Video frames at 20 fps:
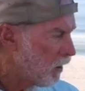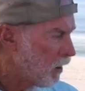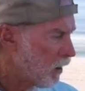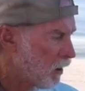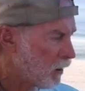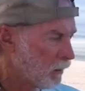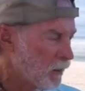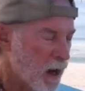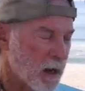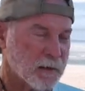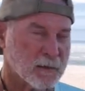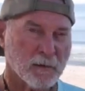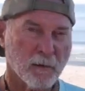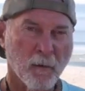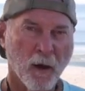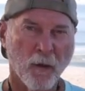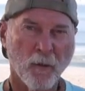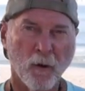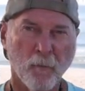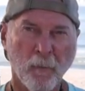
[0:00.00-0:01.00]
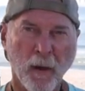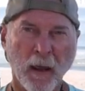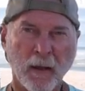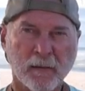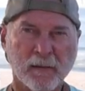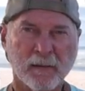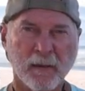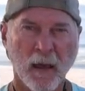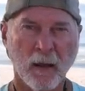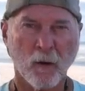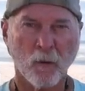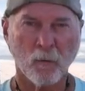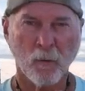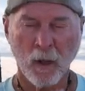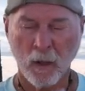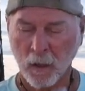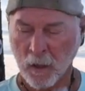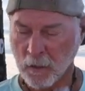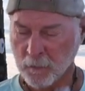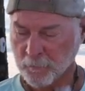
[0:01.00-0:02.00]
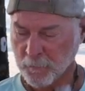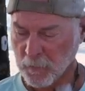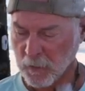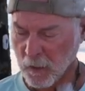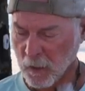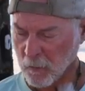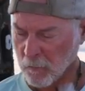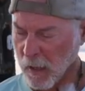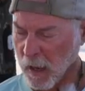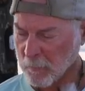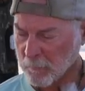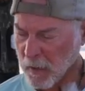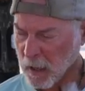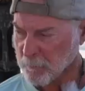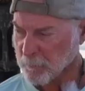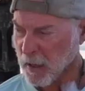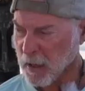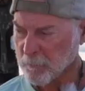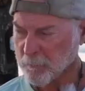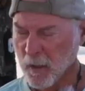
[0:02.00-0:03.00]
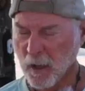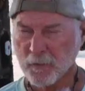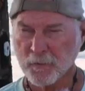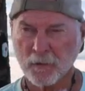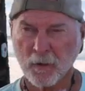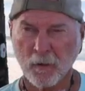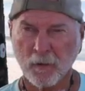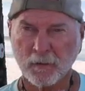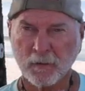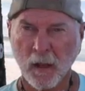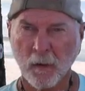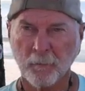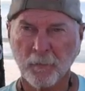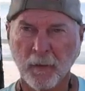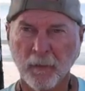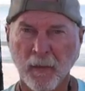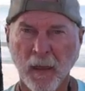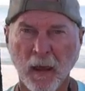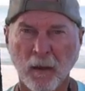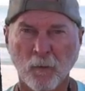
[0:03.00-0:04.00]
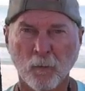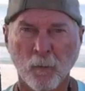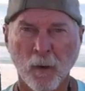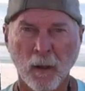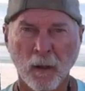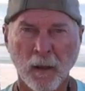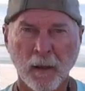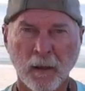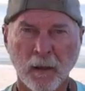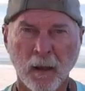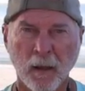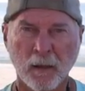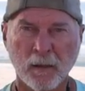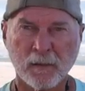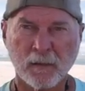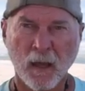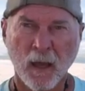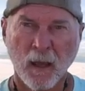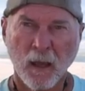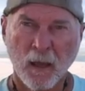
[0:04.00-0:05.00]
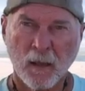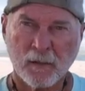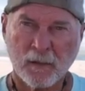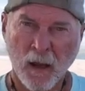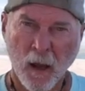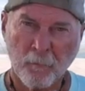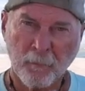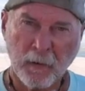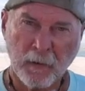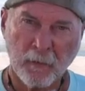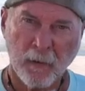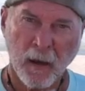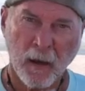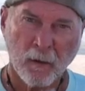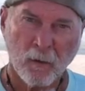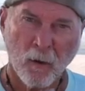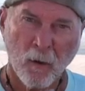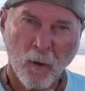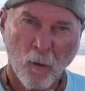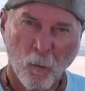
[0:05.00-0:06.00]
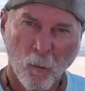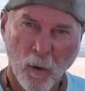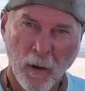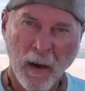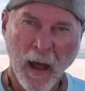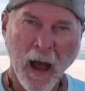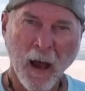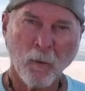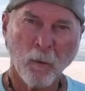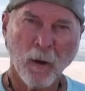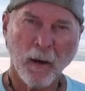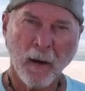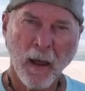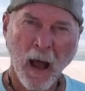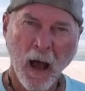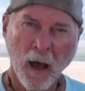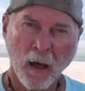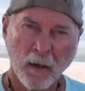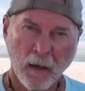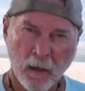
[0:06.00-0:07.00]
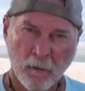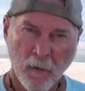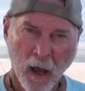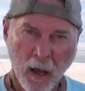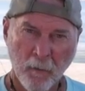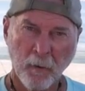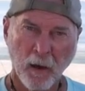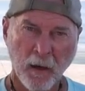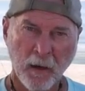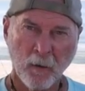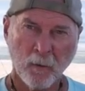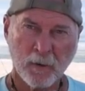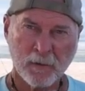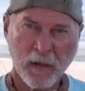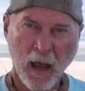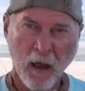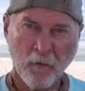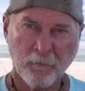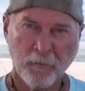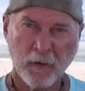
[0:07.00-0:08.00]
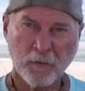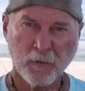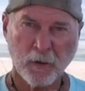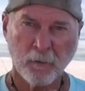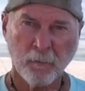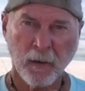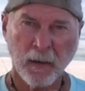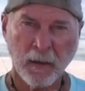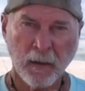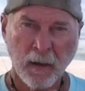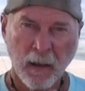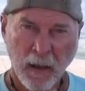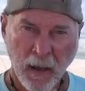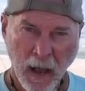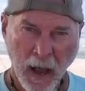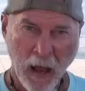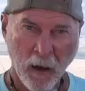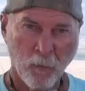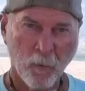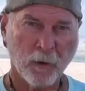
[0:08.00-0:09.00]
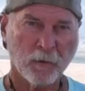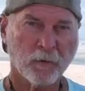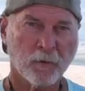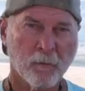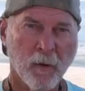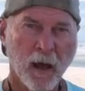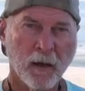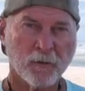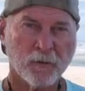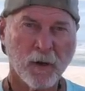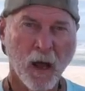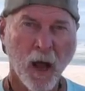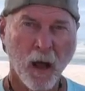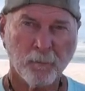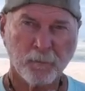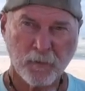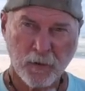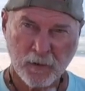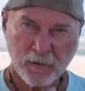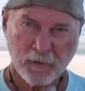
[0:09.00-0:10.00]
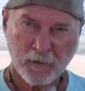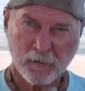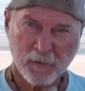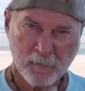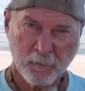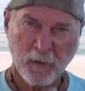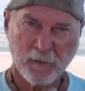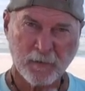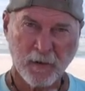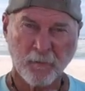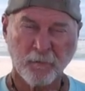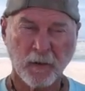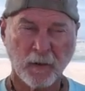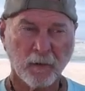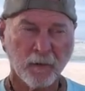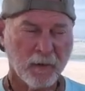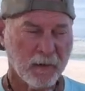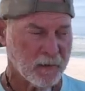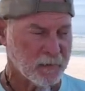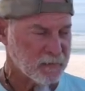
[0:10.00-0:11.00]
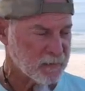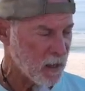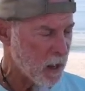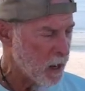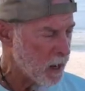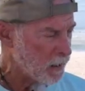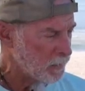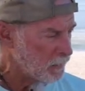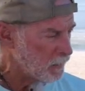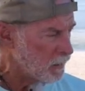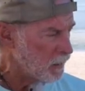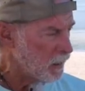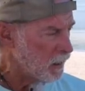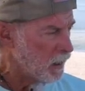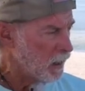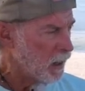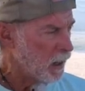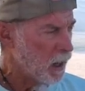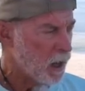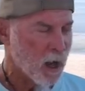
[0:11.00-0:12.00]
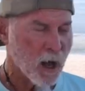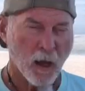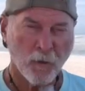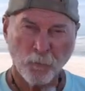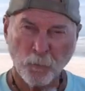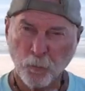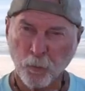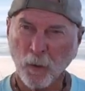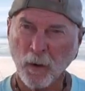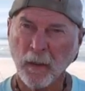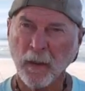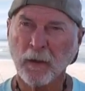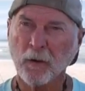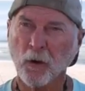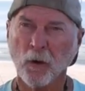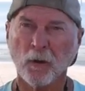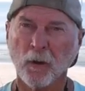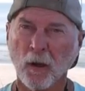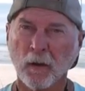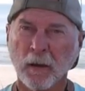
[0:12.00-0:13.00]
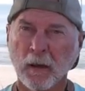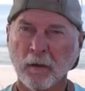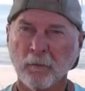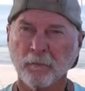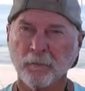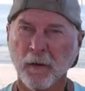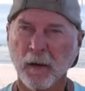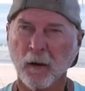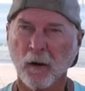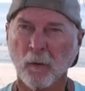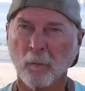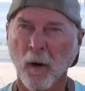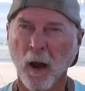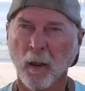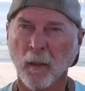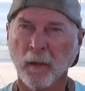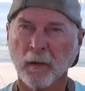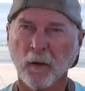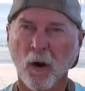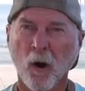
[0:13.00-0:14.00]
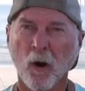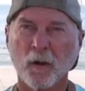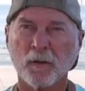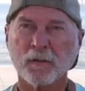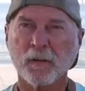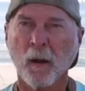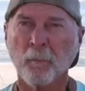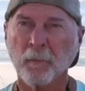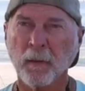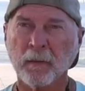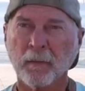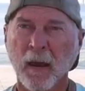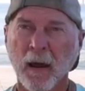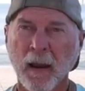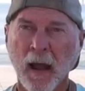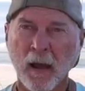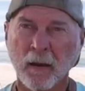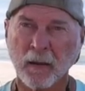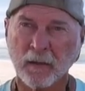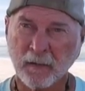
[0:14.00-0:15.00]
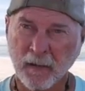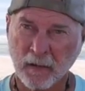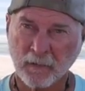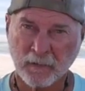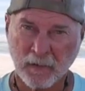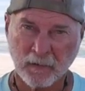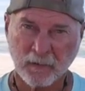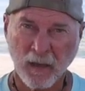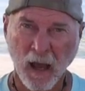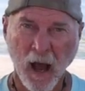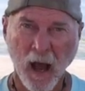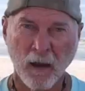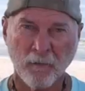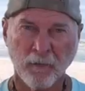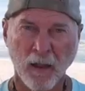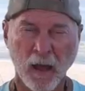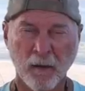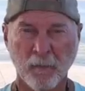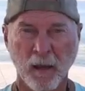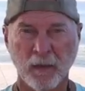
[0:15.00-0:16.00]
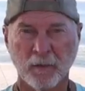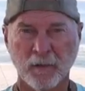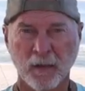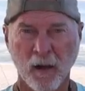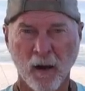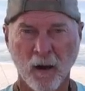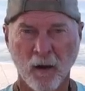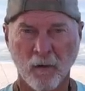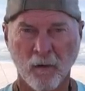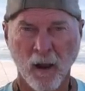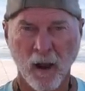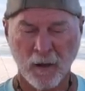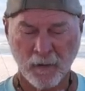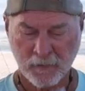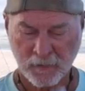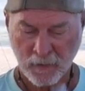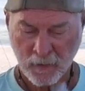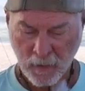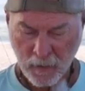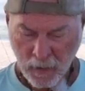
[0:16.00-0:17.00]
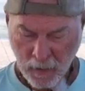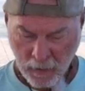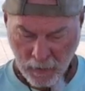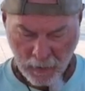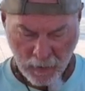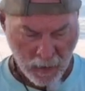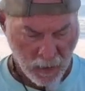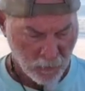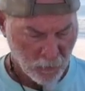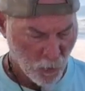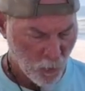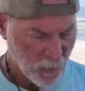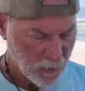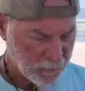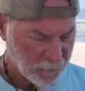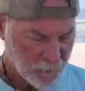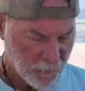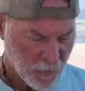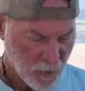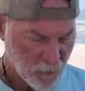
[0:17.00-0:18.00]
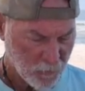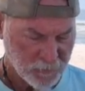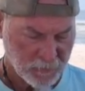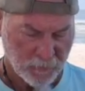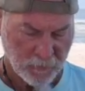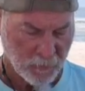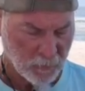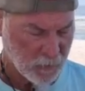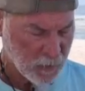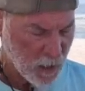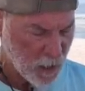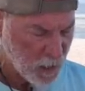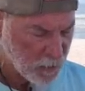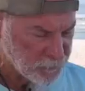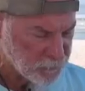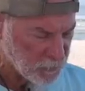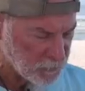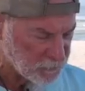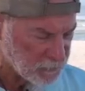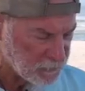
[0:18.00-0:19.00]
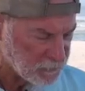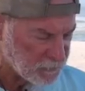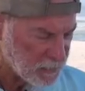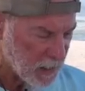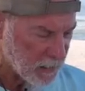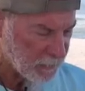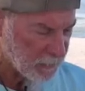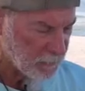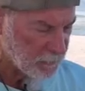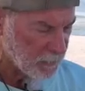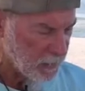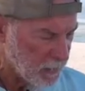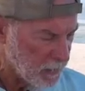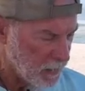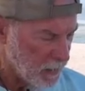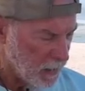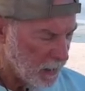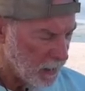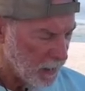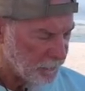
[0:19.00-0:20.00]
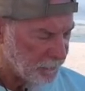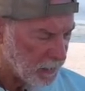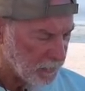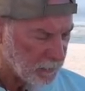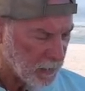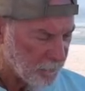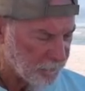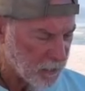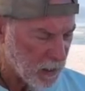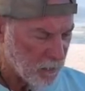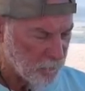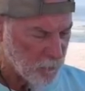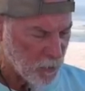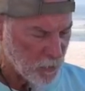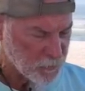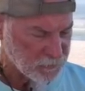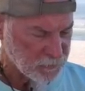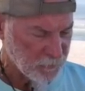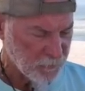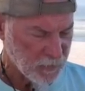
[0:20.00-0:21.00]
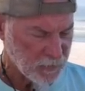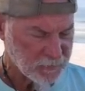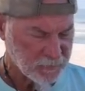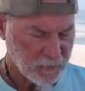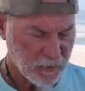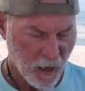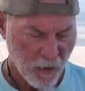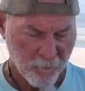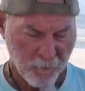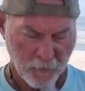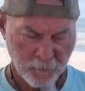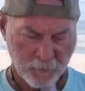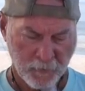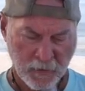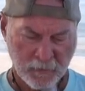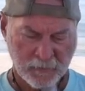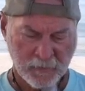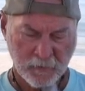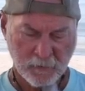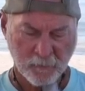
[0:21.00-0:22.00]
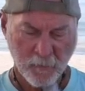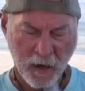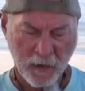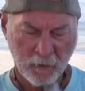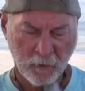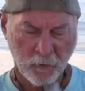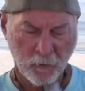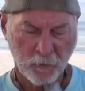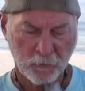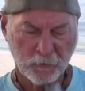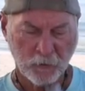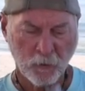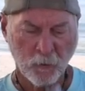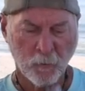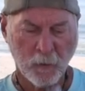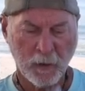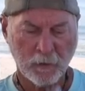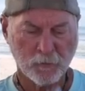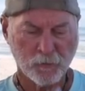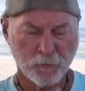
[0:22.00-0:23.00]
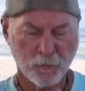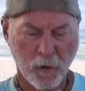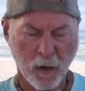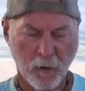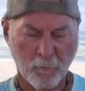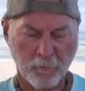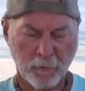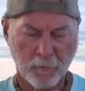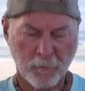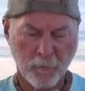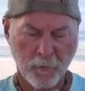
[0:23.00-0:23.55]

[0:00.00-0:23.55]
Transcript: or like some other baits that'll really, like my Bait Buster or something that really is something that when I went out and my buddy was out fishing me, I went to my shop just to specifically design a really good looking finger mullet or something that I could get to dive like my Terrorize. And I'll go into those in just a second. I think I've got most of this covered. This is my little 2-inch shrimp.